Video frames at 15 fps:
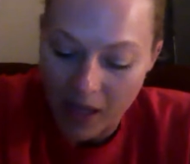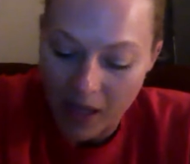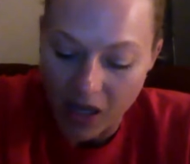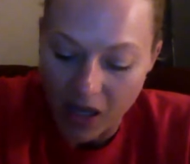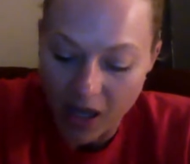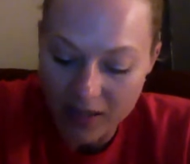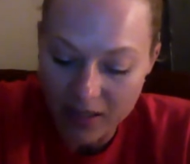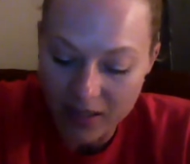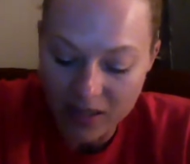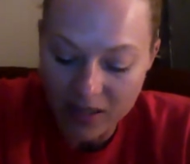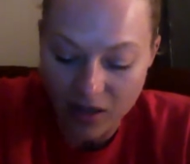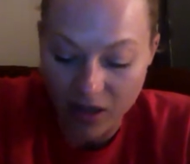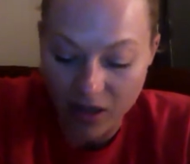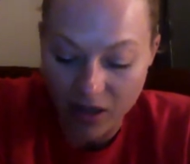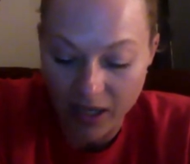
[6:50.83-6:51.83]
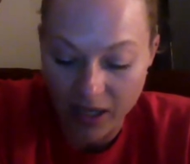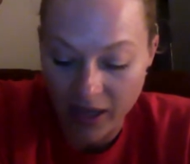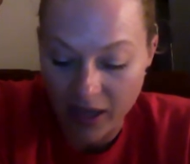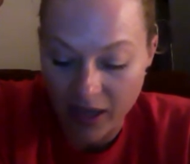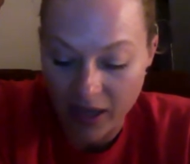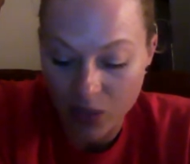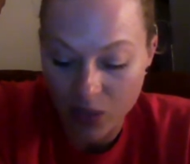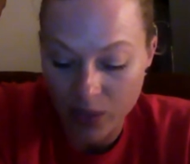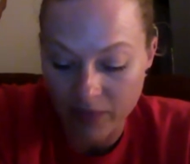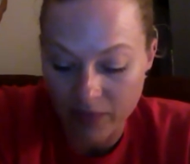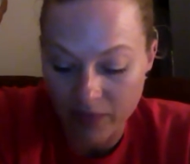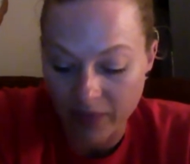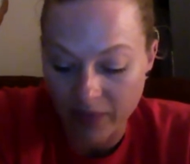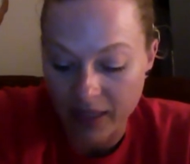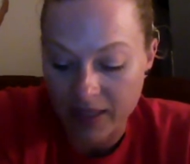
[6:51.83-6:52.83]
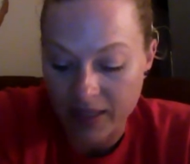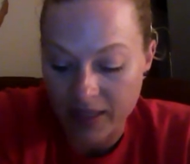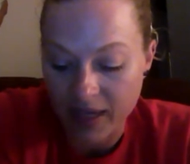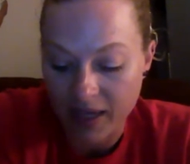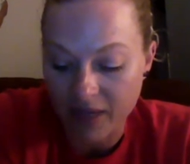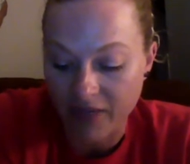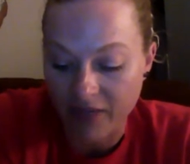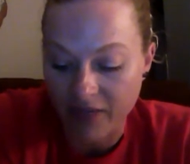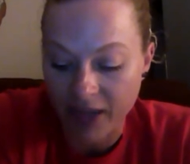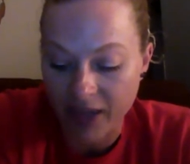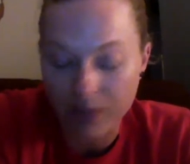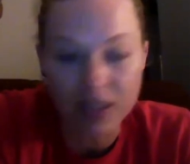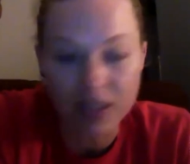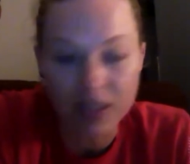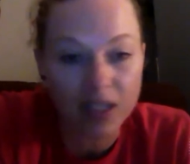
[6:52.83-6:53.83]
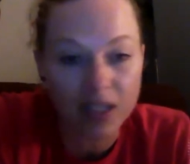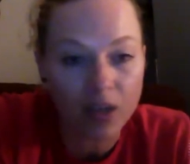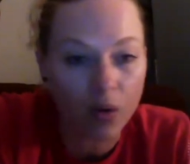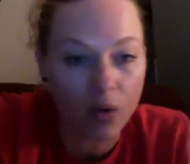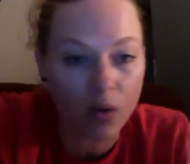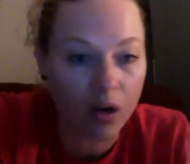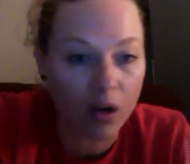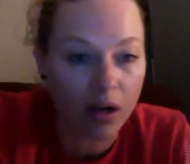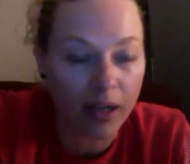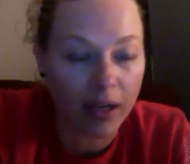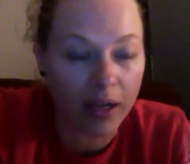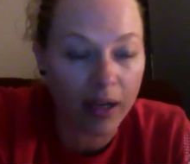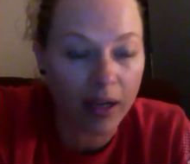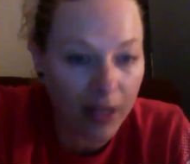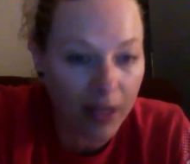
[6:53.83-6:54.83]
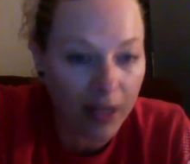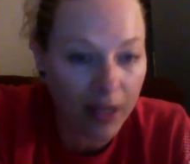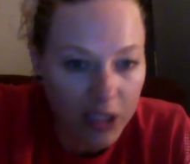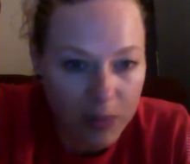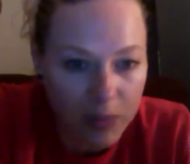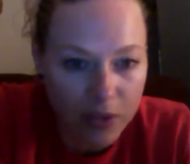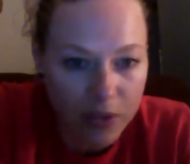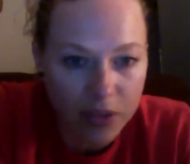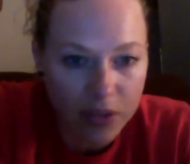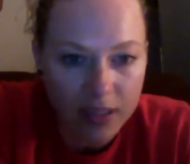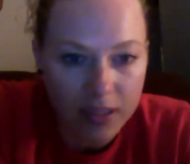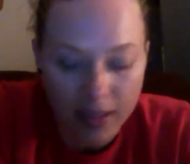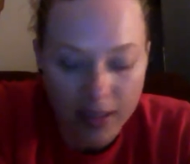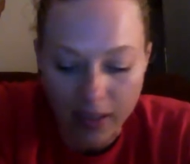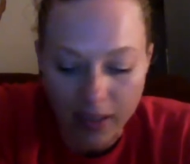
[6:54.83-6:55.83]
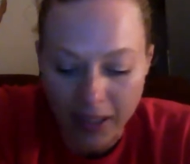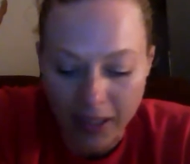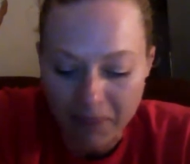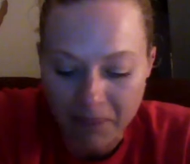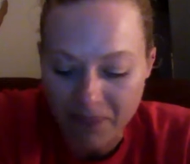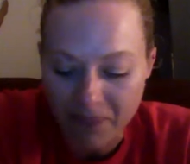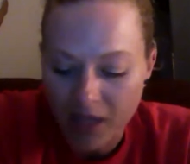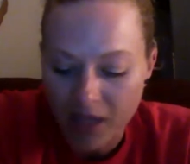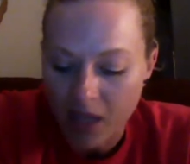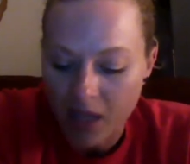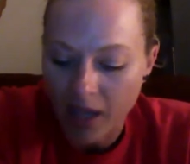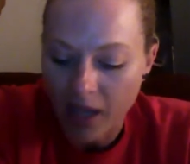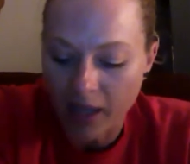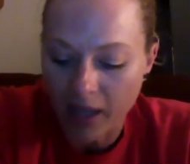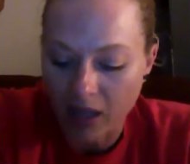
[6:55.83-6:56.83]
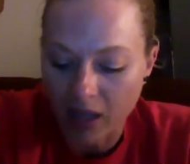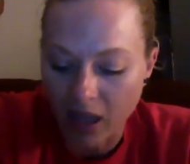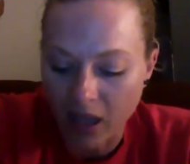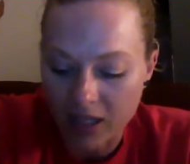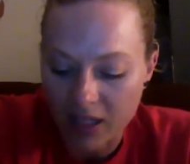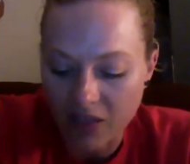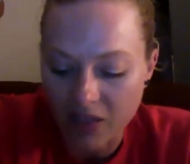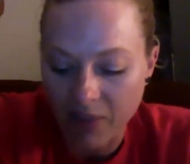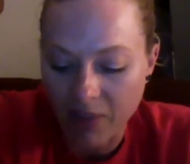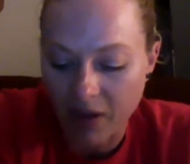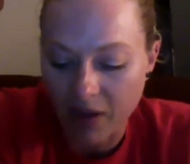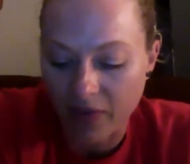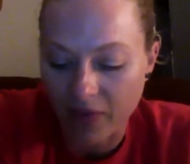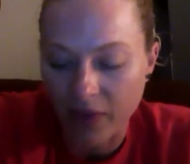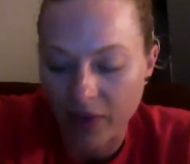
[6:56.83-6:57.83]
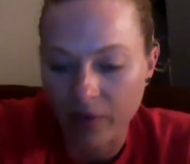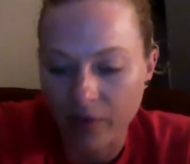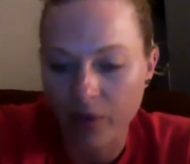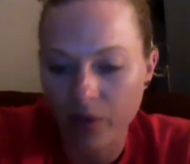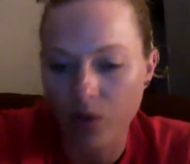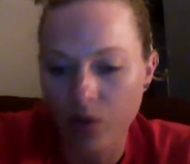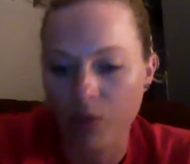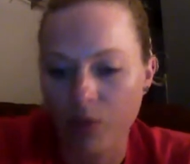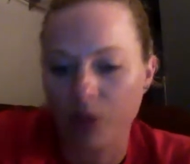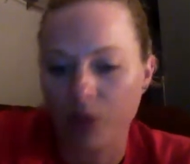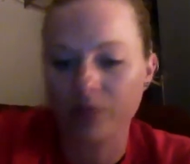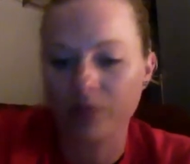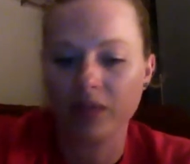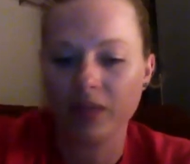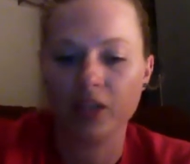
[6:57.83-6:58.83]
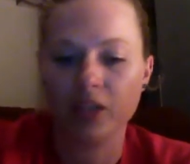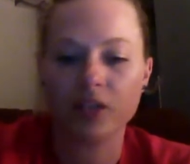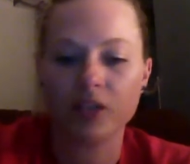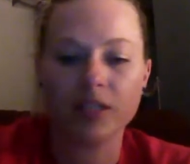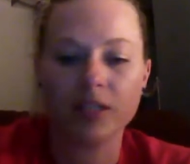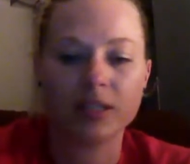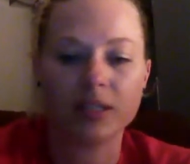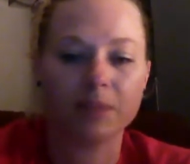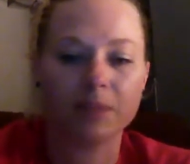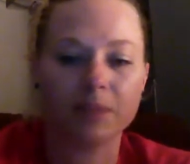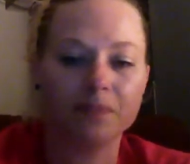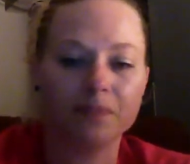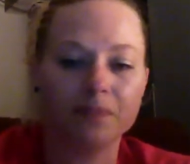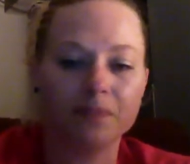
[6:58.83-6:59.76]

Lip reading: Causes are inadequate intake of vitamin D or inadequate exposure to sunlight, and loss of parathyroid hormone in your system.